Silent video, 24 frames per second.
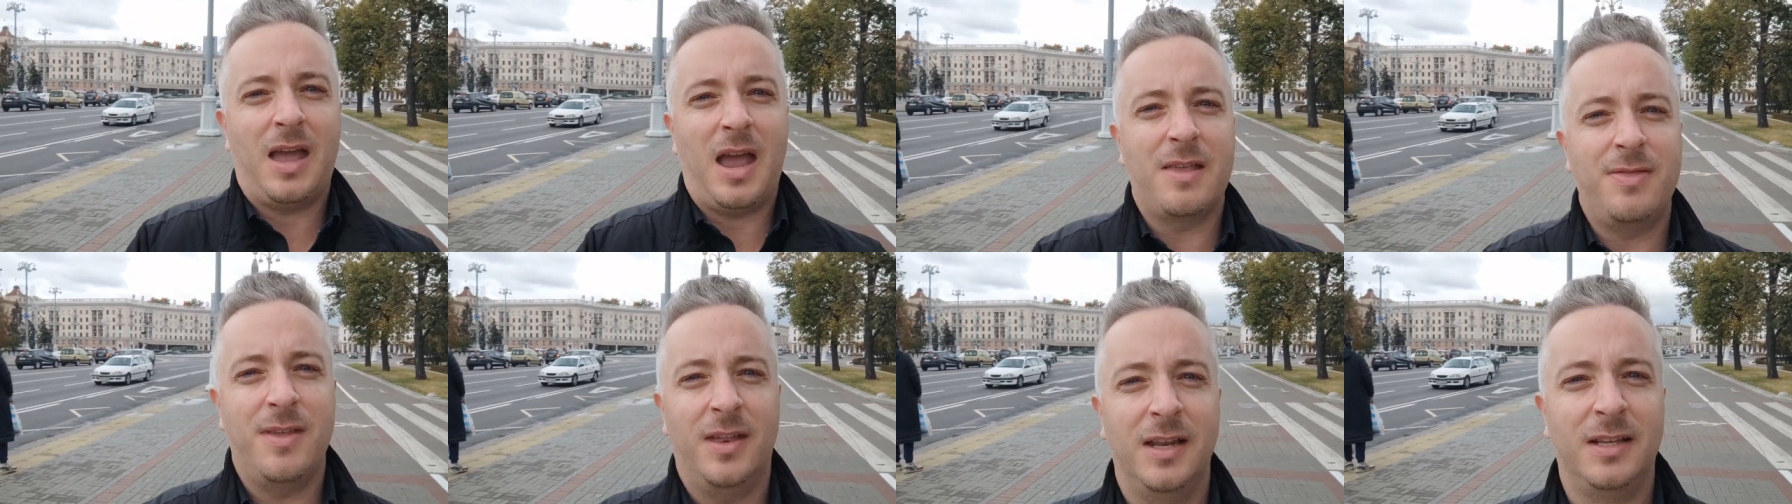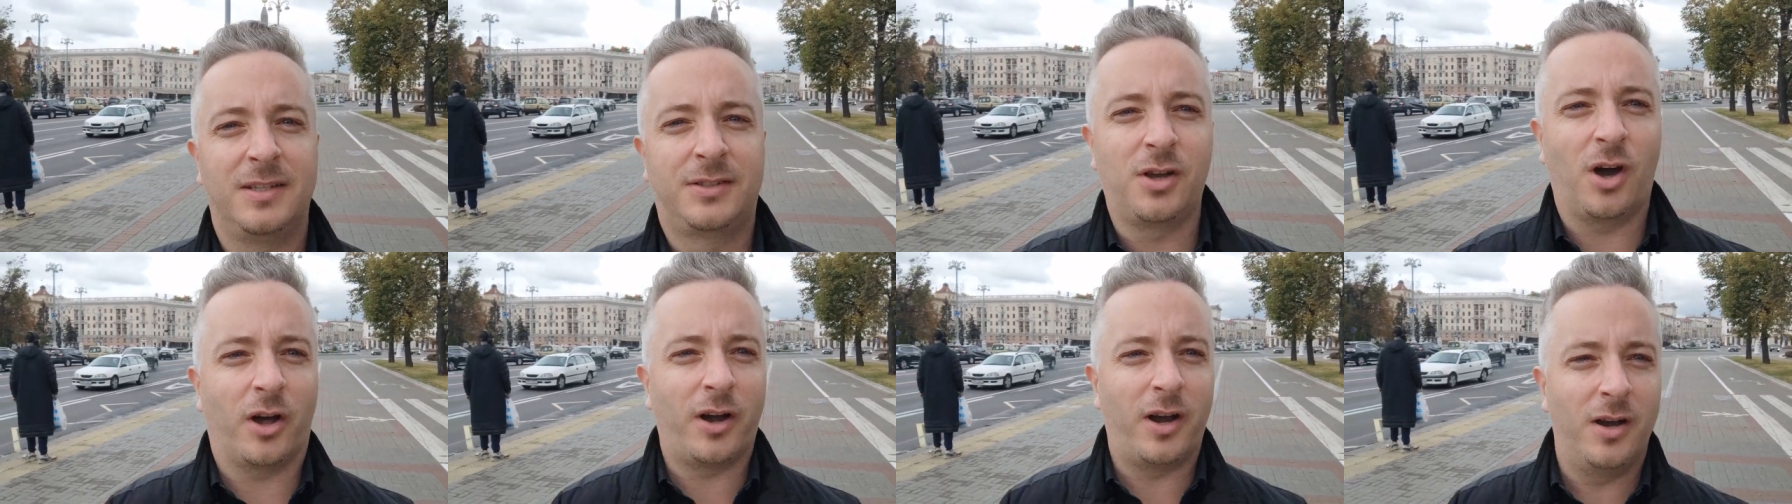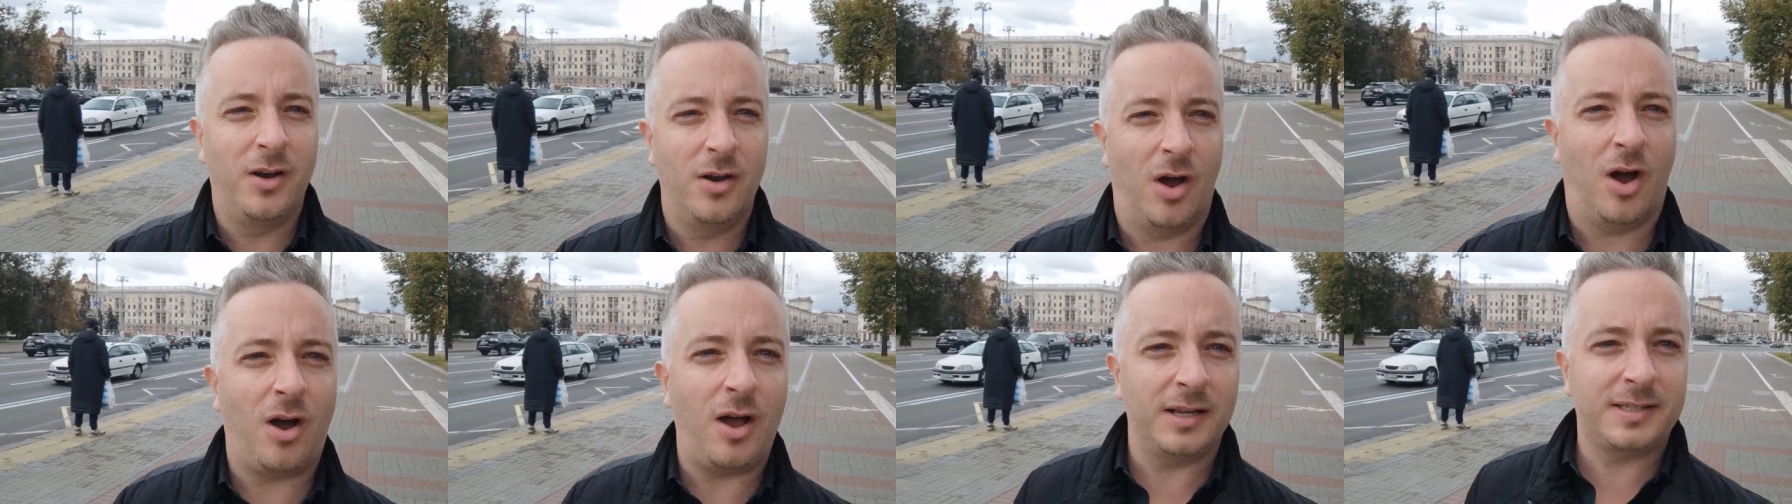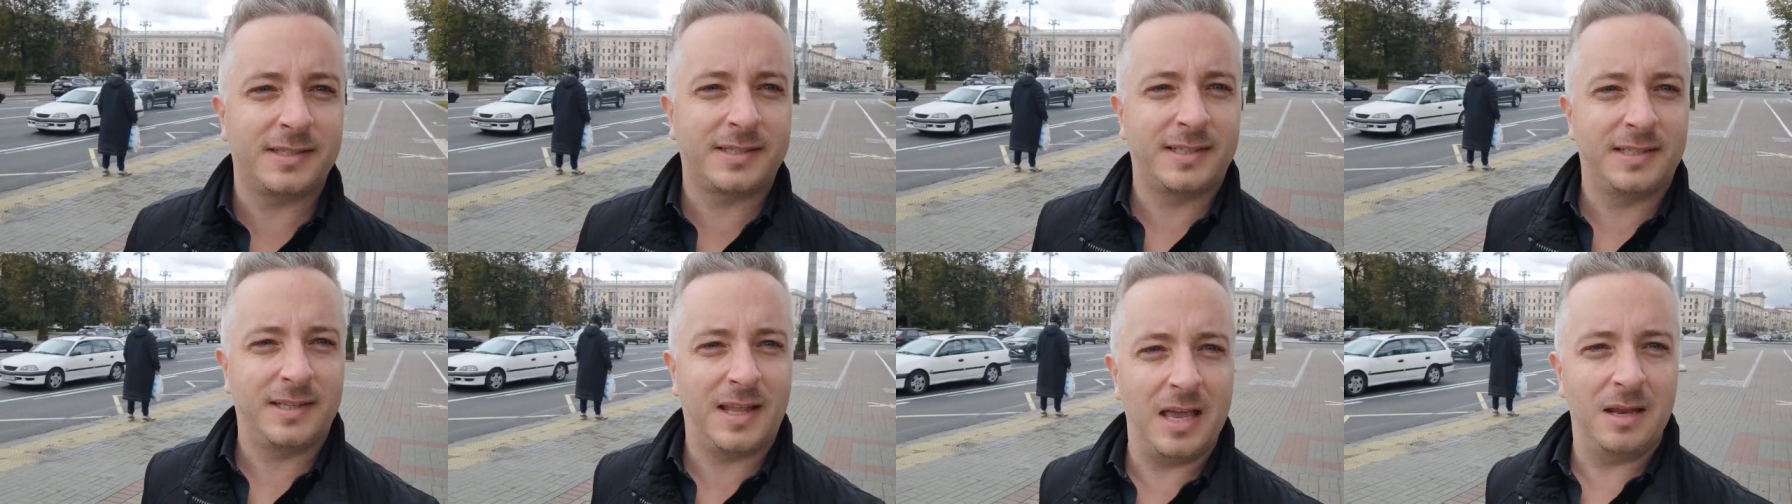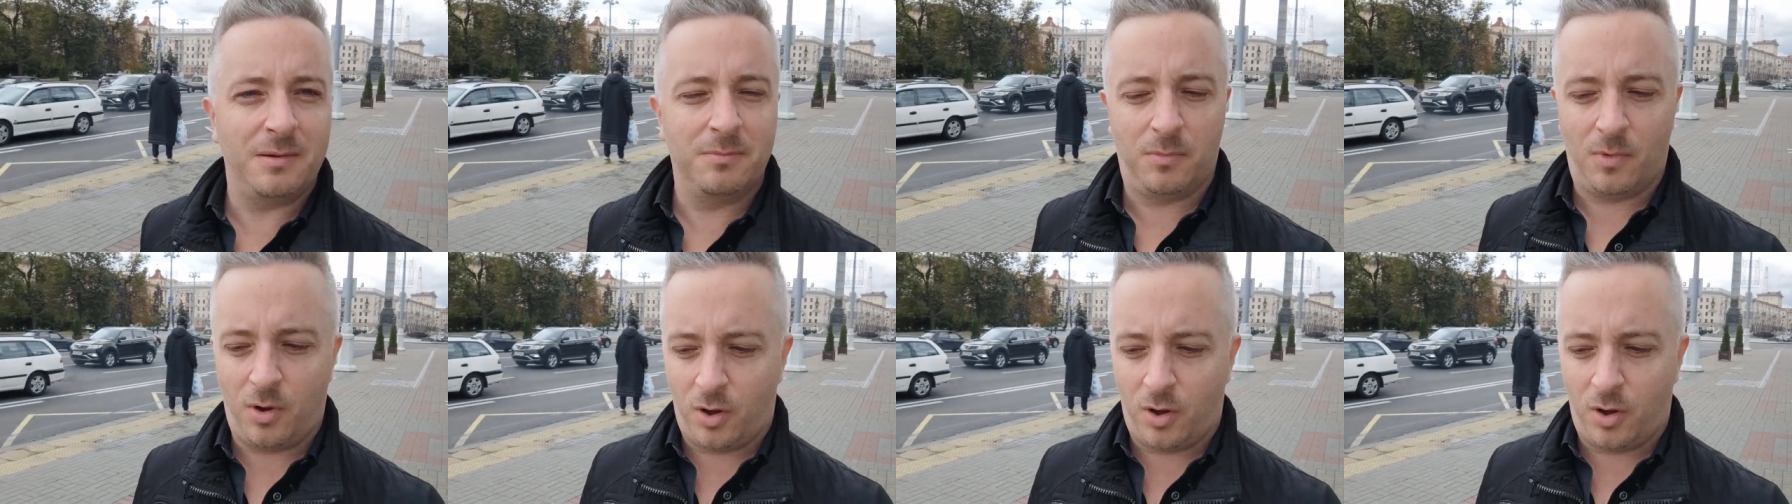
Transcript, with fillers: And then he's got a nice late